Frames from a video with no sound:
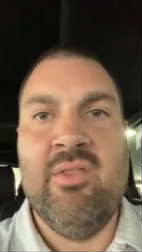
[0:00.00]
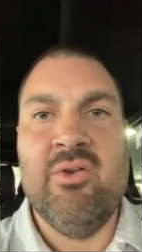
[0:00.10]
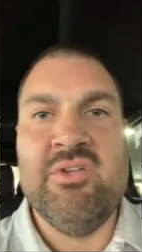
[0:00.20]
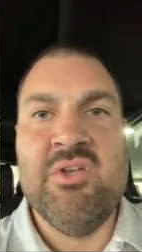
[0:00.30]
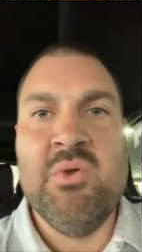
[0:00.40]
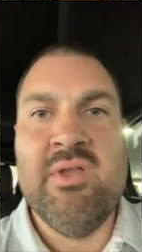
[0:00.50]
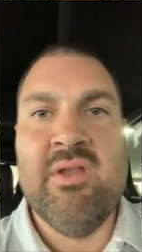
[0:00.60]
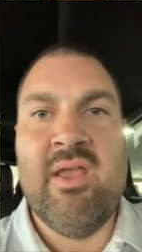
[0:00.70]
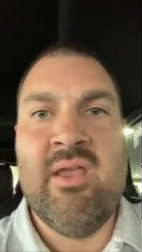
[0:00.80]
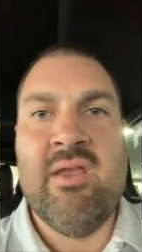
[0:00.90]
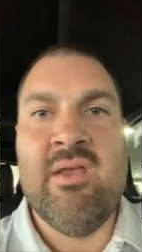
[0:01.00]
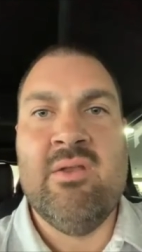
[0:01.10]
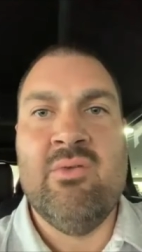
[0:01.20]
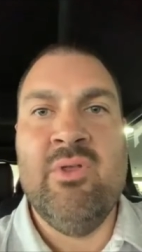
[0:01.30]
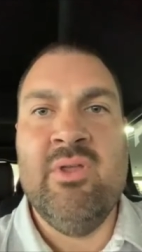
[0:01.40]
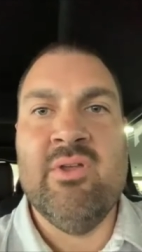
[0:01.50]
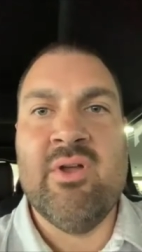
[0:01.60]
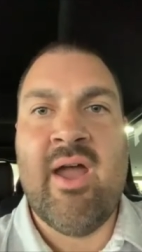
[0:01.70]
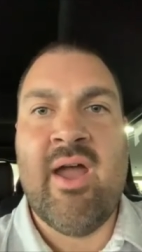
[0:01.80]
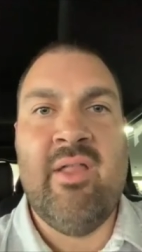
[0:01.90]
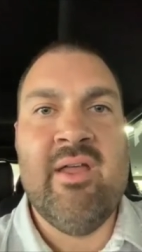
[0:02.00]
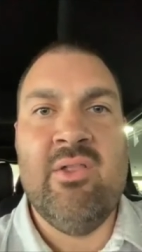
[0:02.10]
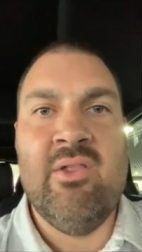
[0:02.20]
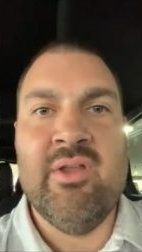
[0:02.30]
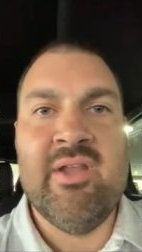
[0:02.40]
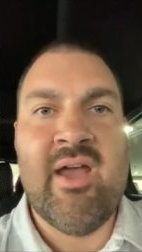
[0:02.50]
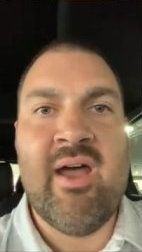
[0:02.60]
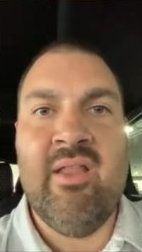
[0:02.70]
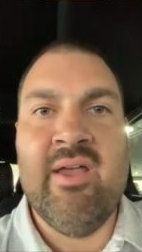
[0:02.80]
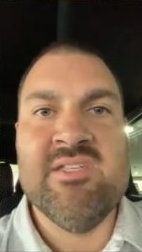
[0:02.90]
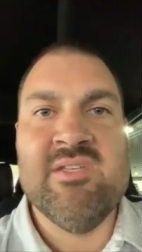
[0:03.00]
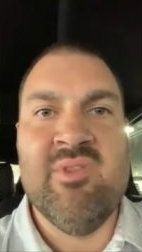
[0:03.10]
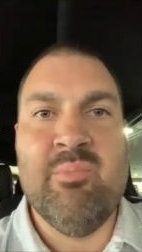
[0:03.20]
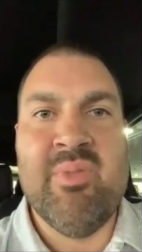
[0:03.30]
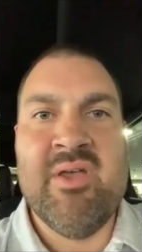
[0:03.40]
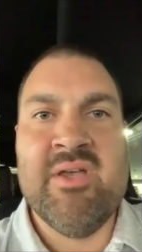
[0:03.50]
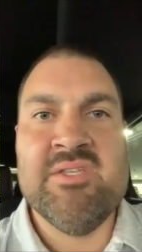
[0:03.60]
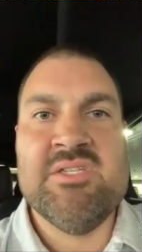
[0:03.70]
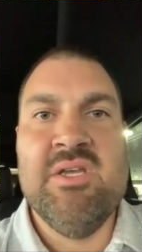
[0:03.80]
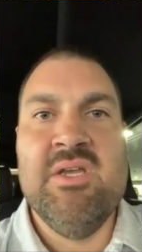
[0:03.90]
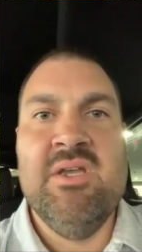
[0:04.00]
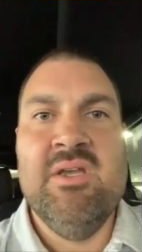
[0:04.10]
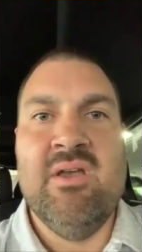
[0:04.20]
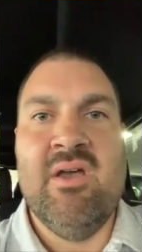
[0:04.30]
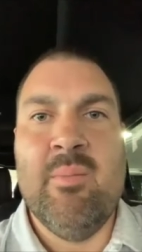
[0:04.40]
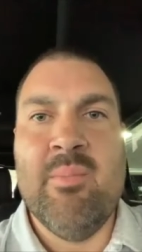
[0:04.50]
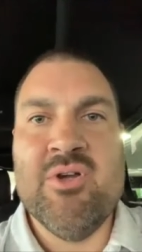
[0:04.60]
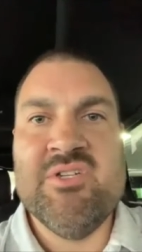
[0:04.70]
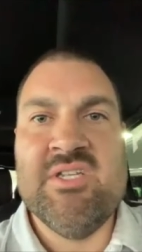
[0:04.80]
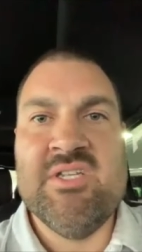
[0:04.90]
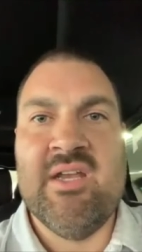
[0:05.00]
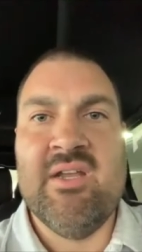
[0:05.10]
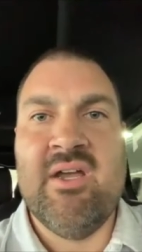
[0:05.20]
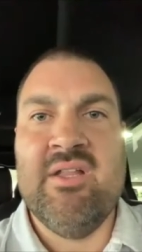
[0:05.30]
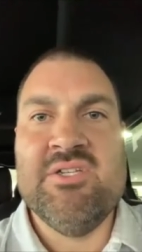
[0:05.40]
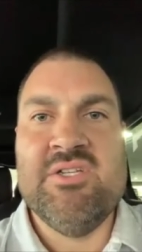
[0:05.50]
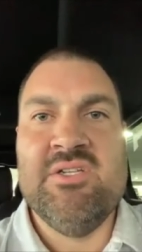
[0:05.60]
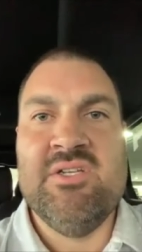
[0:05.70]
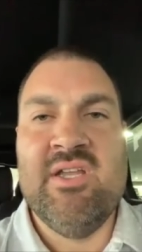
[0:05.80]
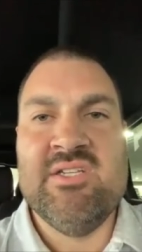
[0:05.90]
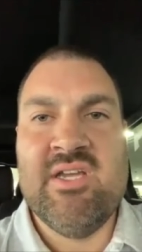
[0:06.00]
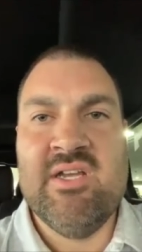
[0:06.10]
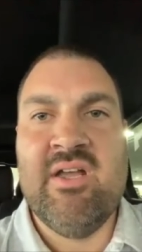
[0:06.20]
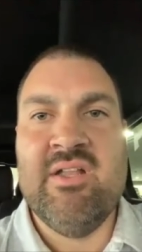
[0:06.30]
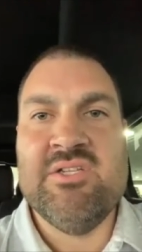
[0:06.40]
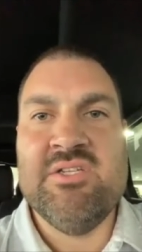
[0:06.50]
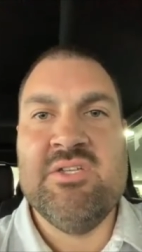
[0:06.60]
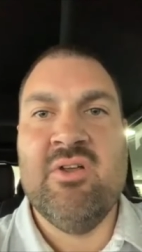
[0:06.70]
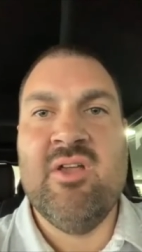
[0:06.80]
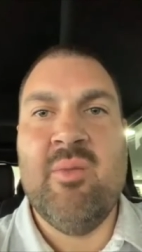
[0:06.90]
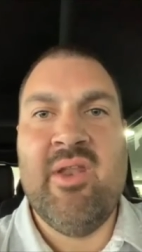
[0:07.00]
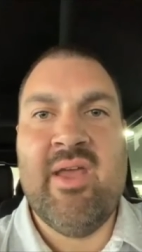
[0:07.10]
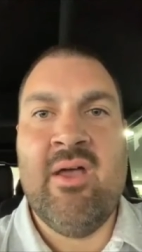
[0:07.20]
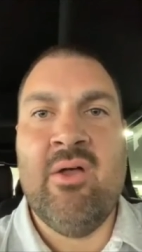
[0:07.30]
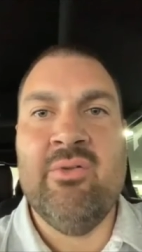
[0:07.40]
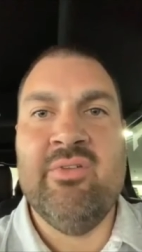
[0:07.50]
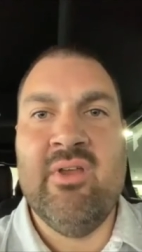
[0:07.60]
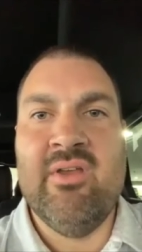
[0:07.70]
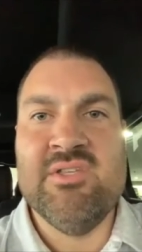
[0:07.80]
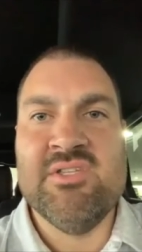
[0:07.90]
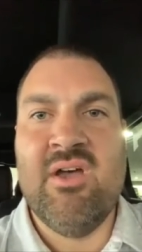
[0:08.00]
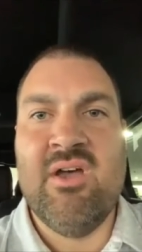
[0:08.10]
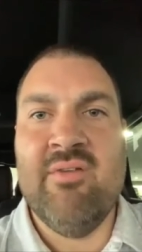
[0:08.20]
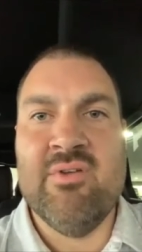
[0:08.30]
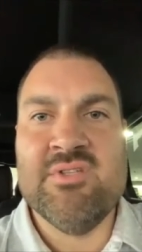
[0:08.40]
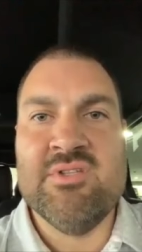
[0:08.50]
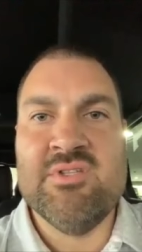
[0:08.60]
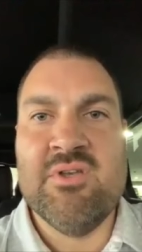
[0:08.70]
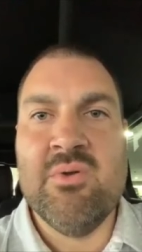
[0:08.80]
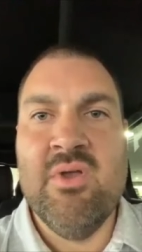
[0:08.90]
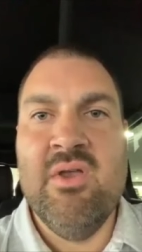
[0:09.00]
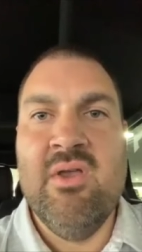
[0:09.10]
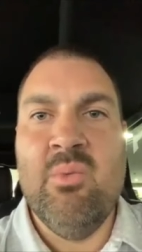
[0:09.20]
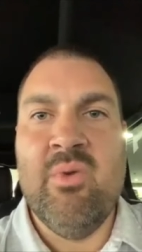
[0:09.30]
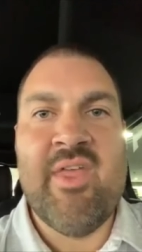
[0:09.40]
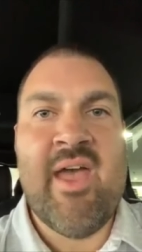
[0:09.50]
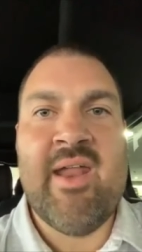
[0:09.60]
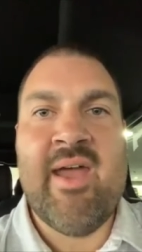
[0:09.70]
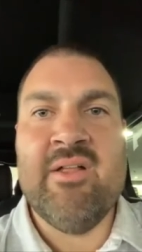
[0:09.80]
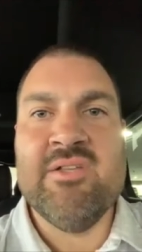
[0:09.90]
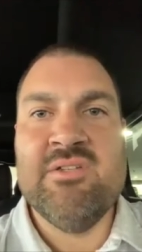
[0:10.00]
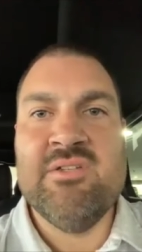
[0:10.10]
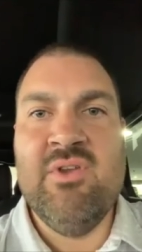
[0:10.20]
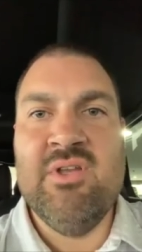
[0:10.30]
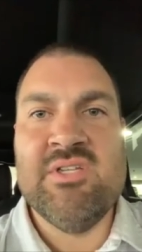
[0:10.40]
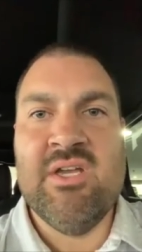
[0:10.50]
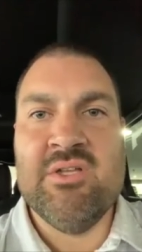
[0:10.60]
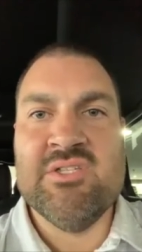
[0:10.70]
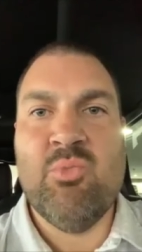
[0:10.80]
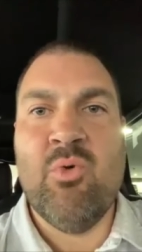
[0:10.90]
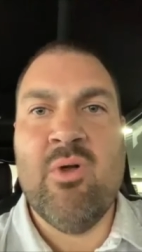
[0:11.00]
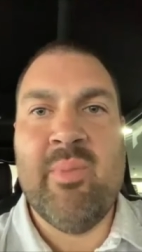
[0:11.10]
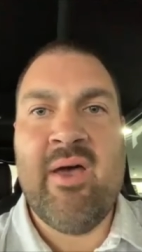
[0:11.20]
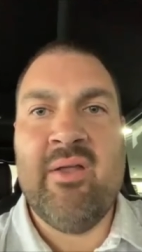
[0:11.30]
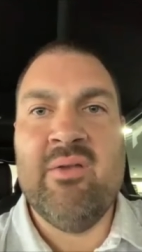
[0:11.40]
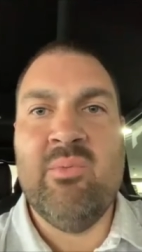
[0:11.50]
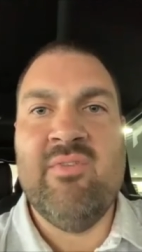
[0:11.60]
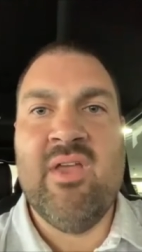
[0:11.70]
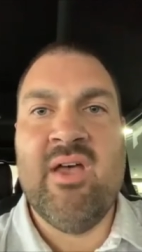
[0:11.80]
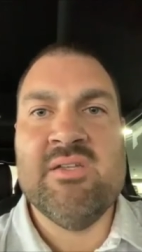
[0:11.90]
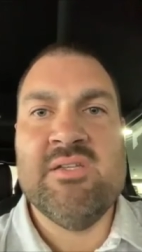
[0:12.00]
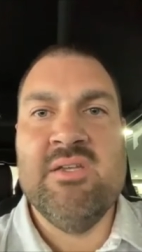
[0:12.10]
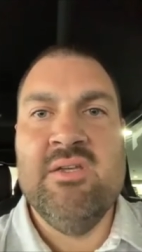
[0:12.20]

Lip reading: they're doing, and really they're looking to highlight some of the best emerging technologies that are coming out at this conference. And so with that, Allison, if you can tell us more about it. We've got